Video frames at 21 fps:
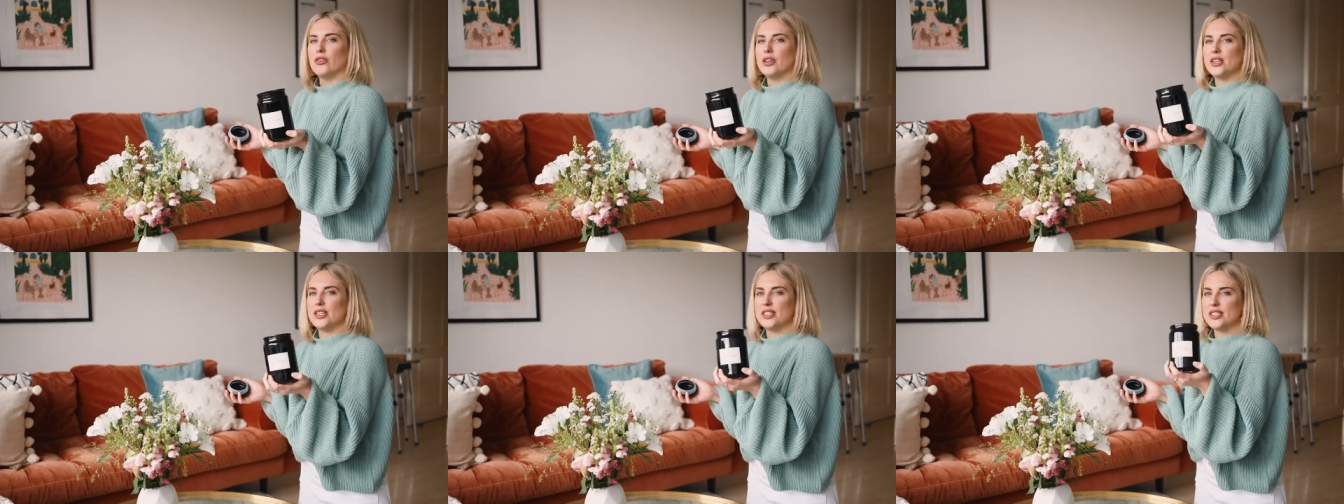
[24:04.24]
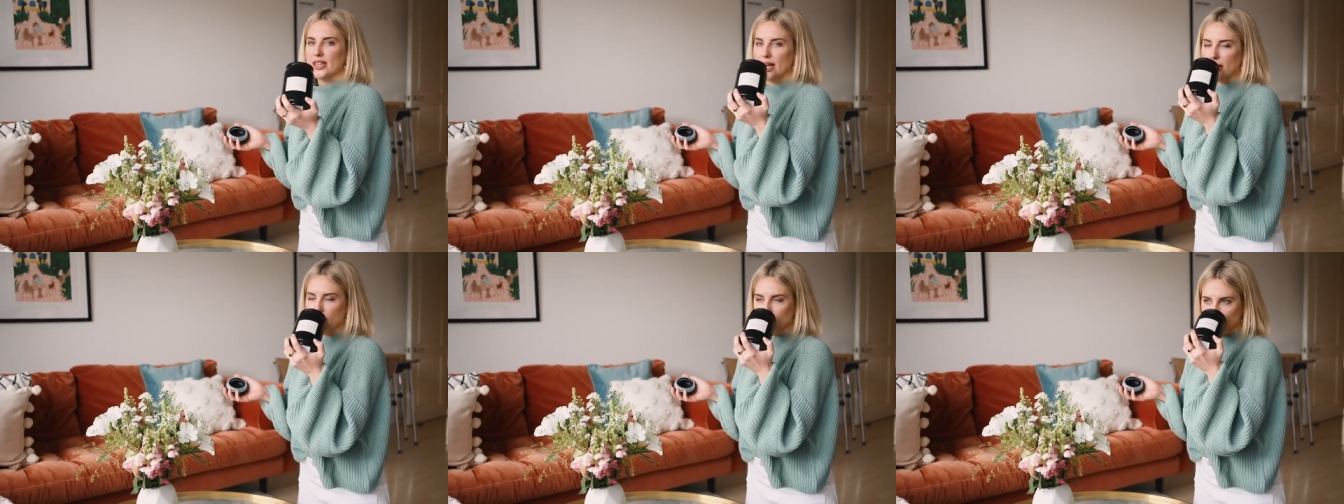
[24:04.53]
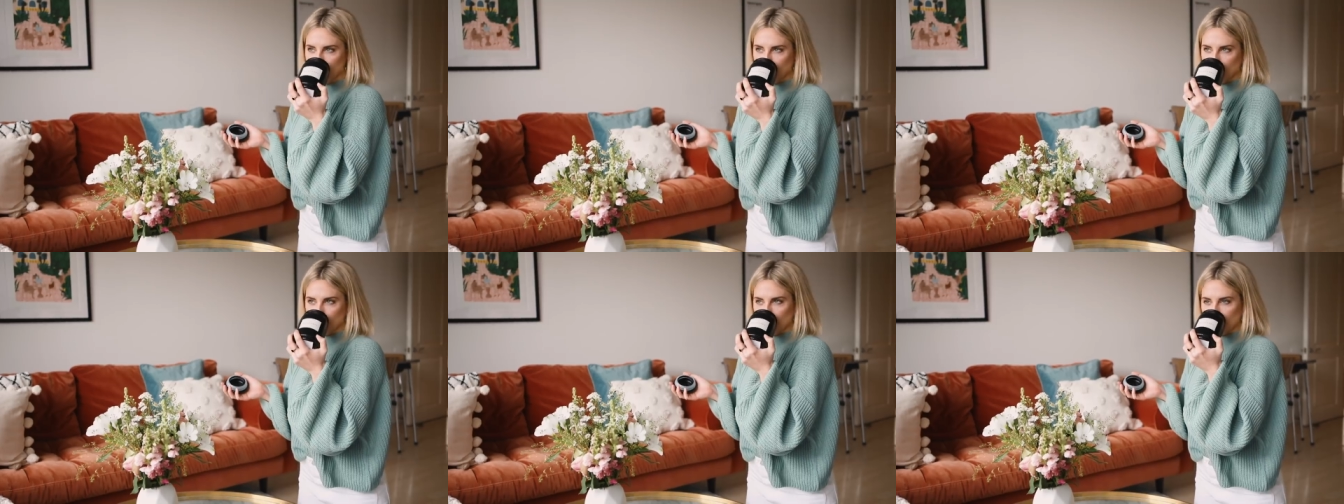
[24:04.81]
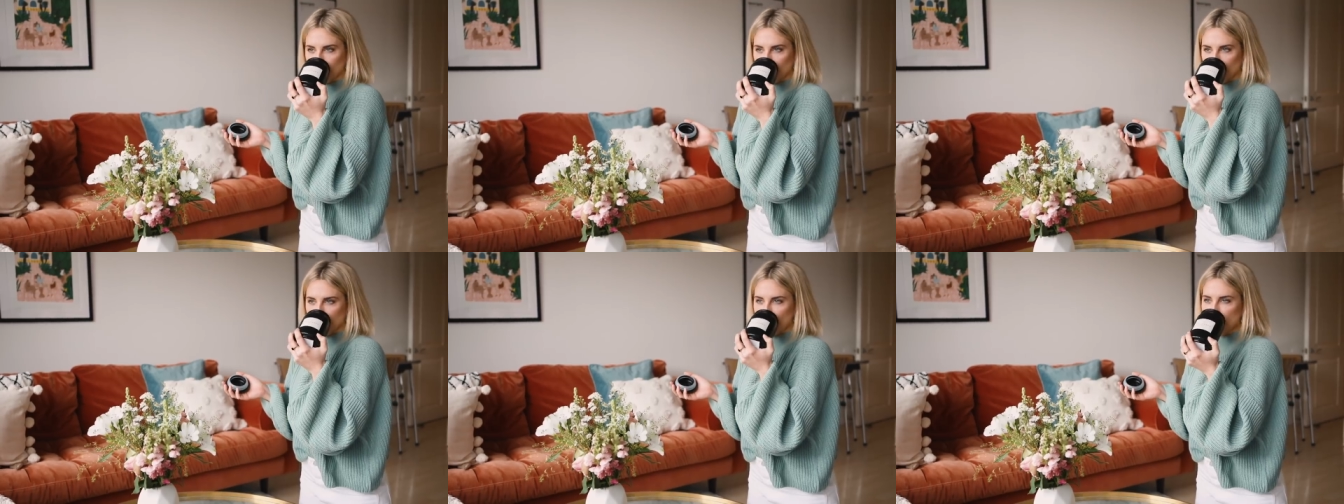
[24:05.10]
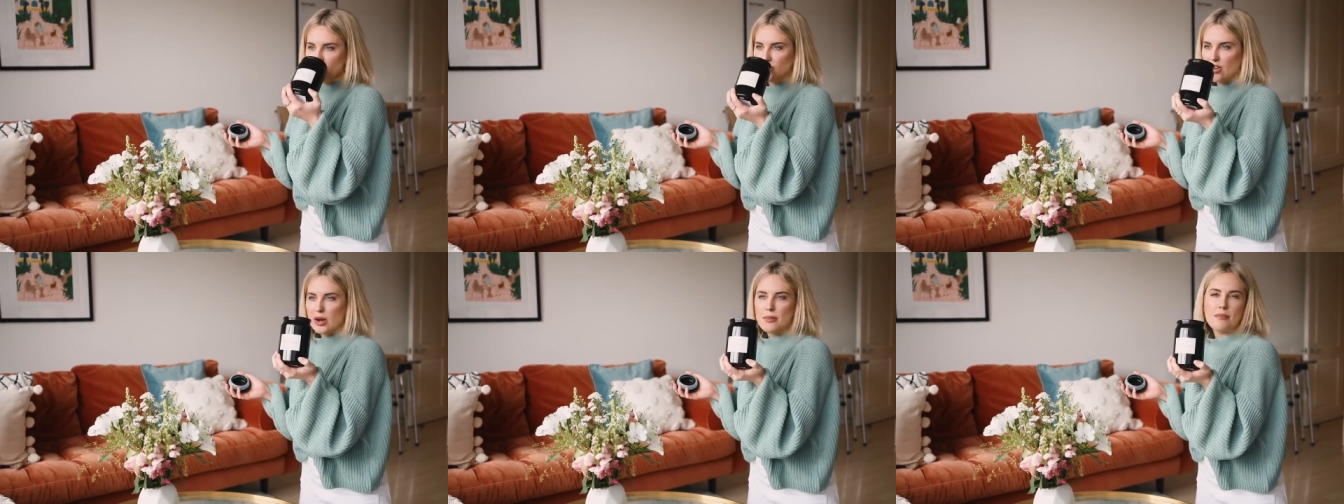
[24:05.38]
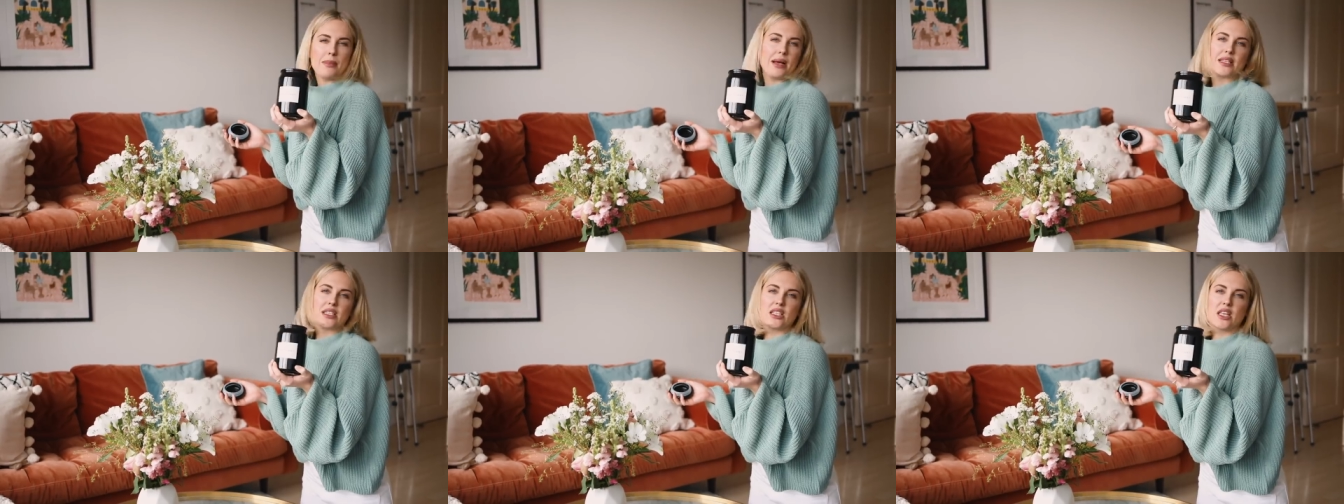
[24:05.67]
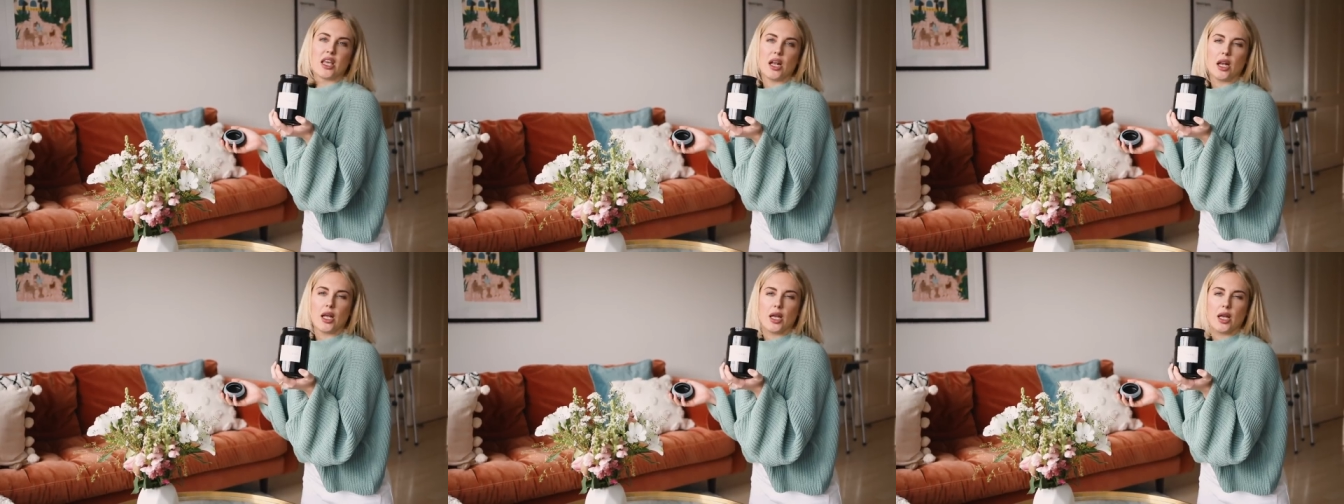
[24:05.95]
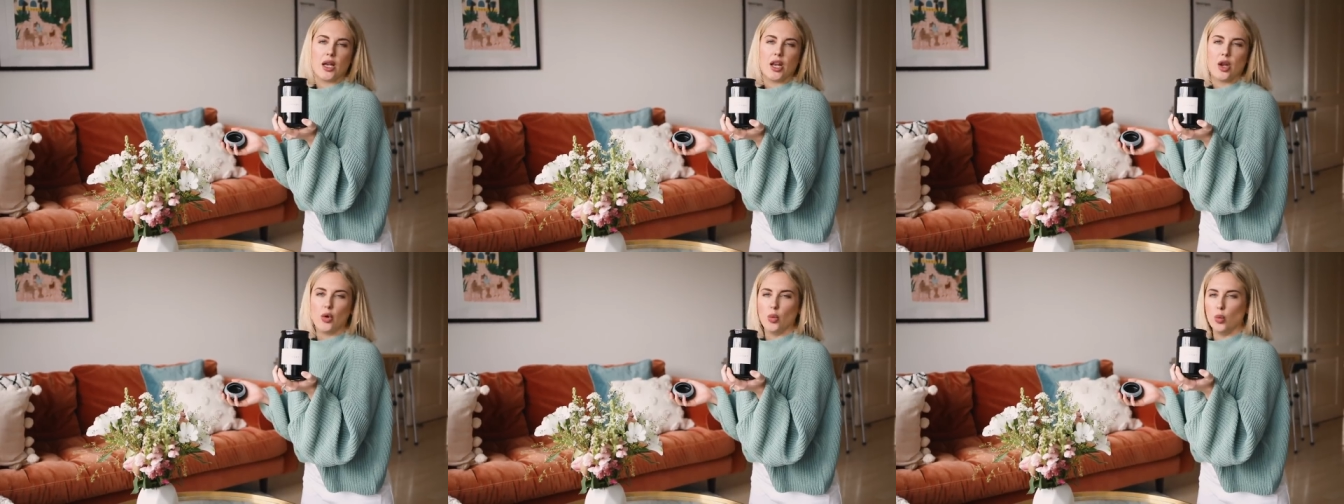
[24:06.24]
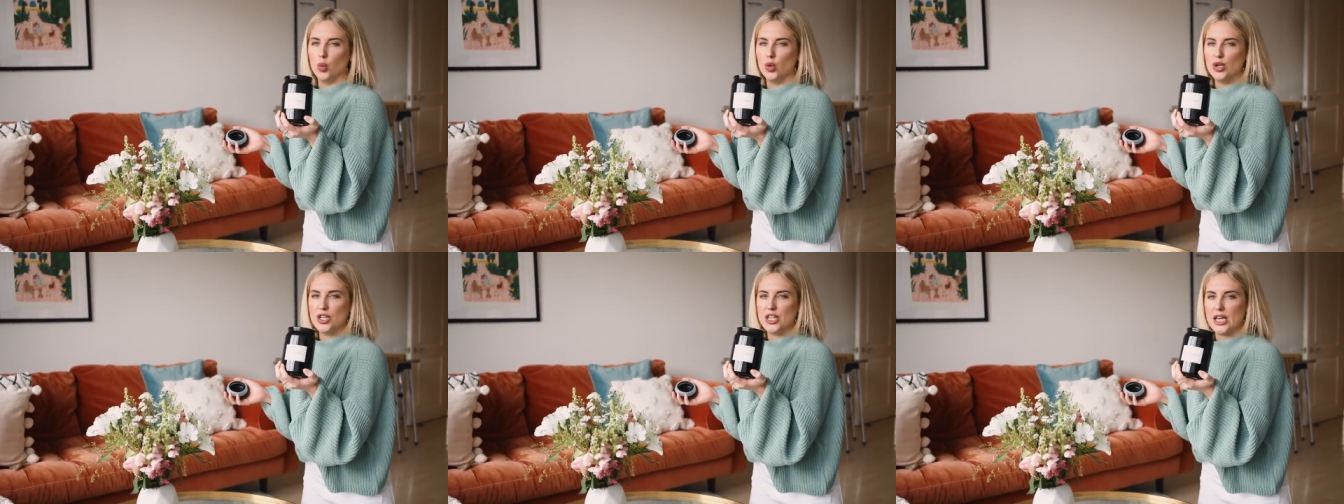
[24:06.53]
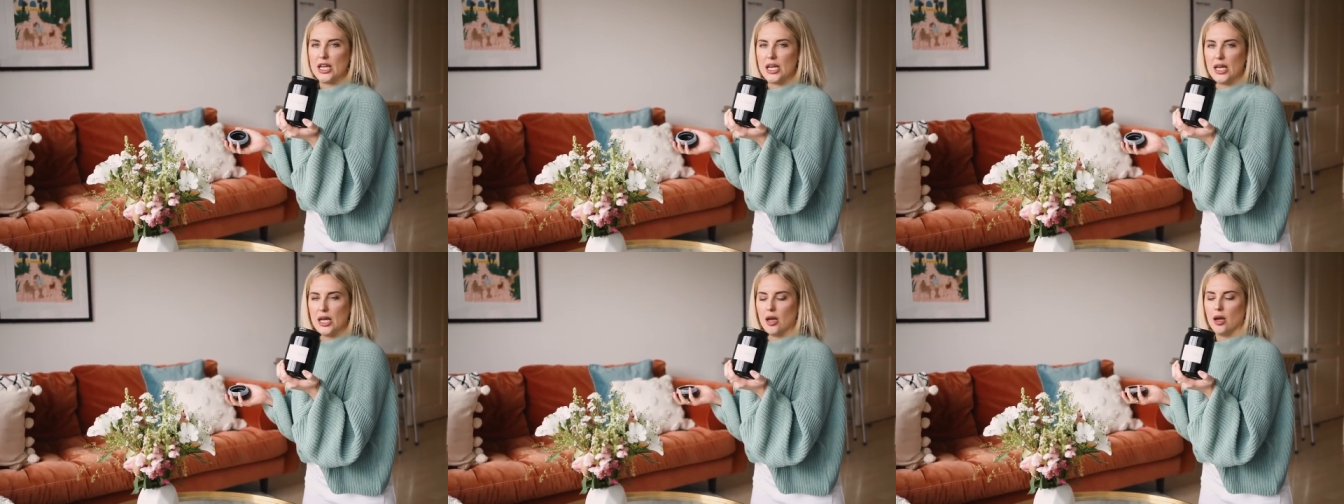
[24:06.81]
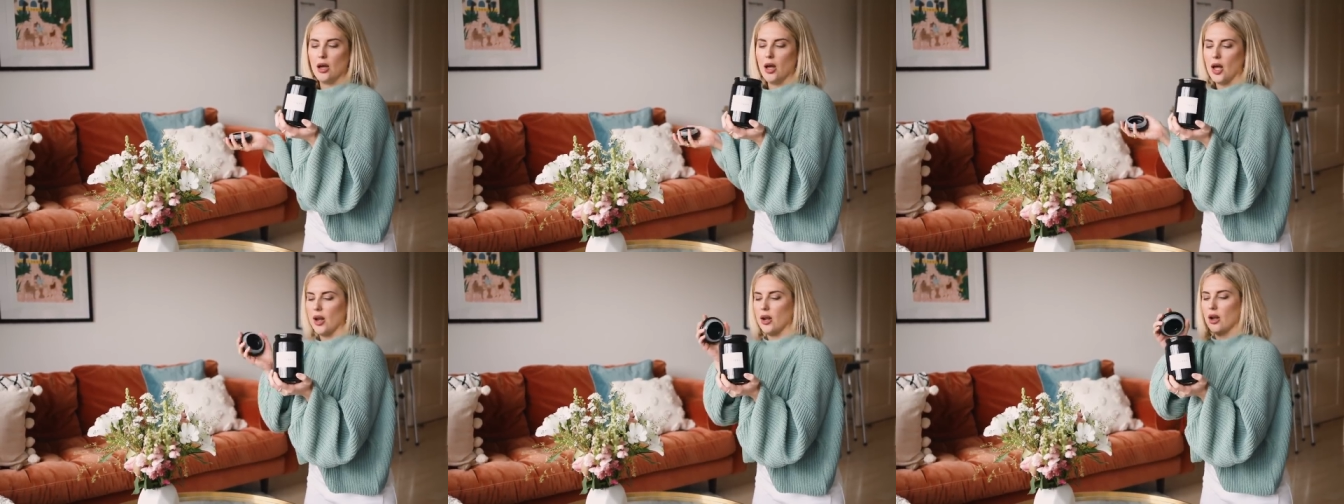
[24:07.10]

on this scent. It's very masculine and woody. And